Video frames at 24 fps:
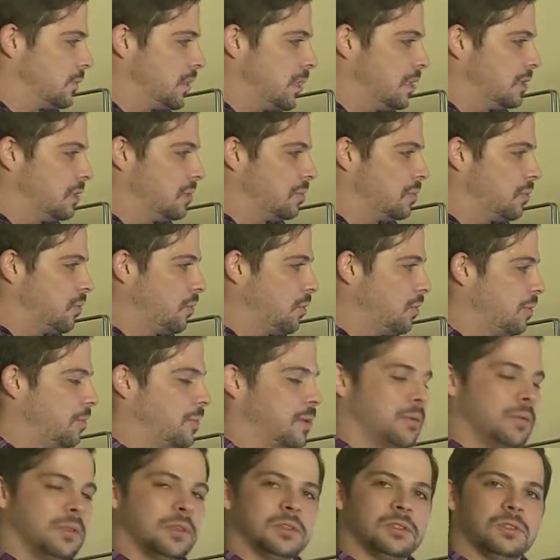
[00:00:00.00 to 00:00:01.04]
And it's important
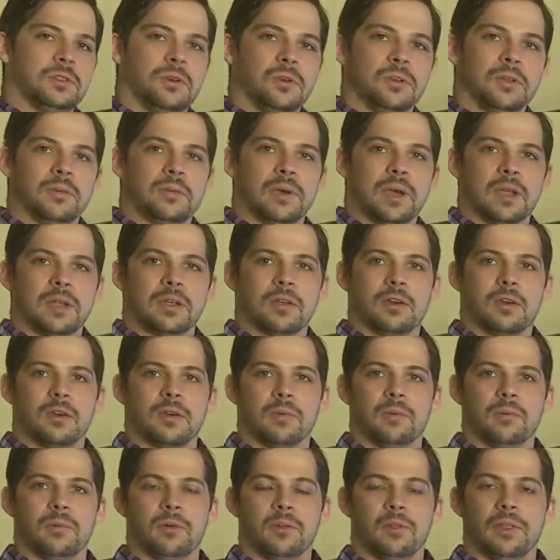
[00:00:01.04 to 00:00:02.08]
to remember the sodium
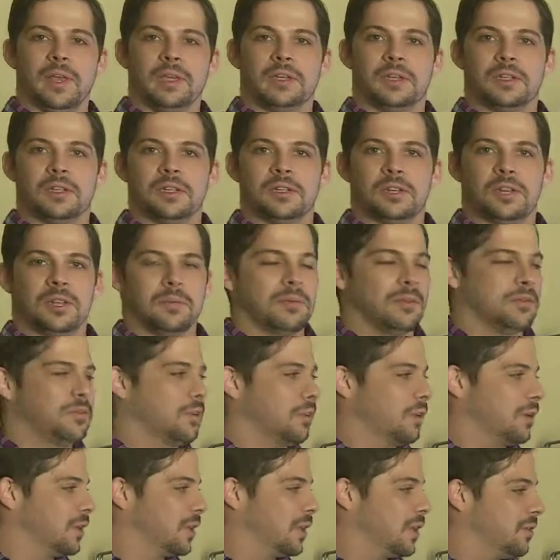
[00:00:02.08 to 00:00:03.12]
bicarb relationship. If
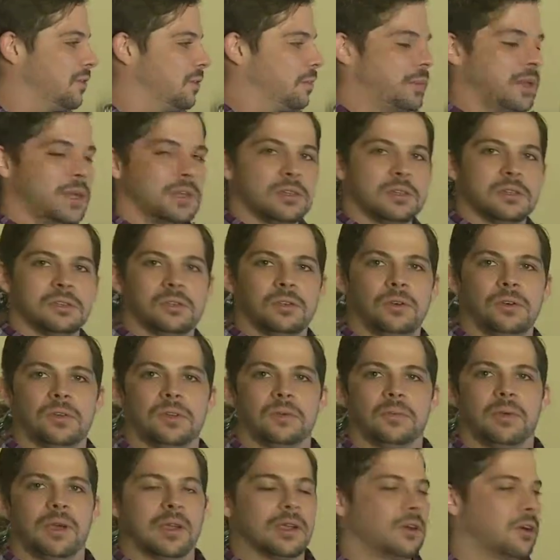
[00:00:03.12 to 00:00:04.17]
you were to give a patient
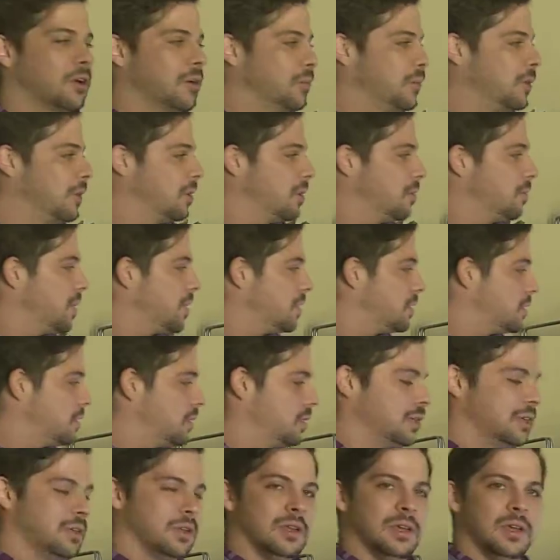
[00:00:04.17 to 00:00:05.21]
sodium bicarbonate, you might
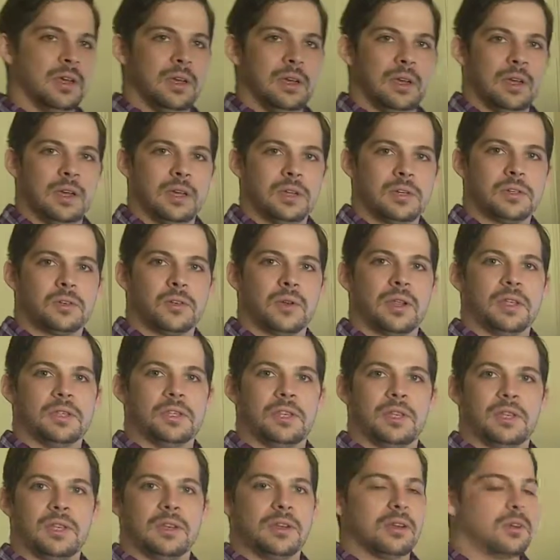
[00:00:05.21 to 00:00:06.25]
see a
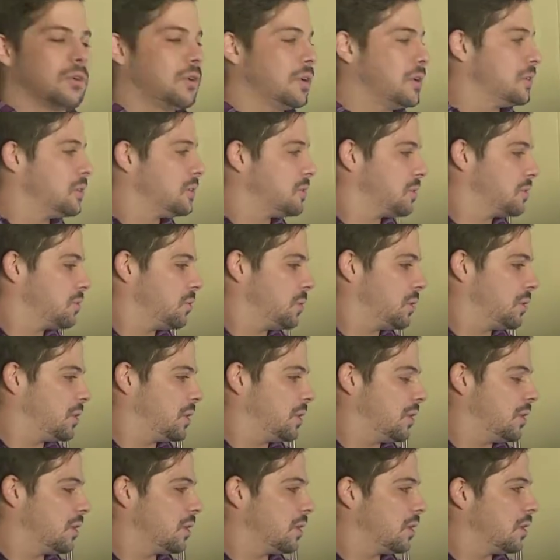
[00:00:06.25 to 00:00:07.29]
transient increase with
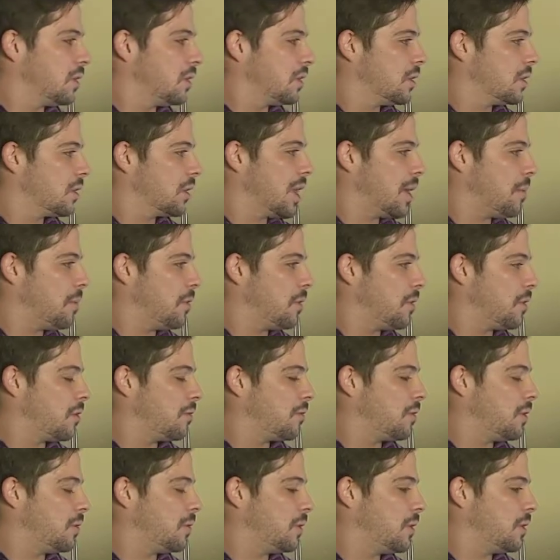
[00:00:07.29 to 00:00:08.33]
the
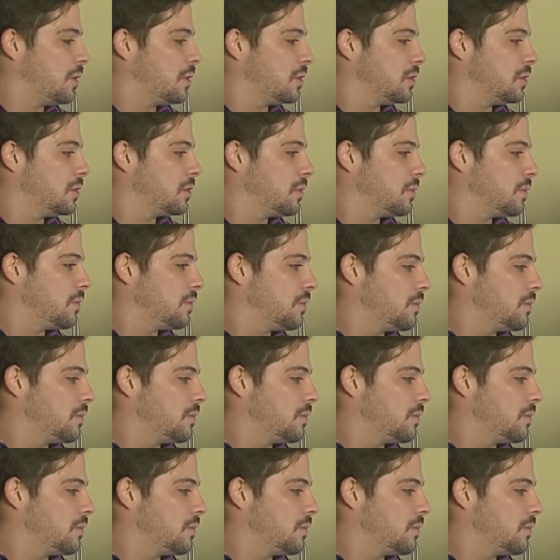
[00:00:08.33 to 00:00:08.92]
capnography readings.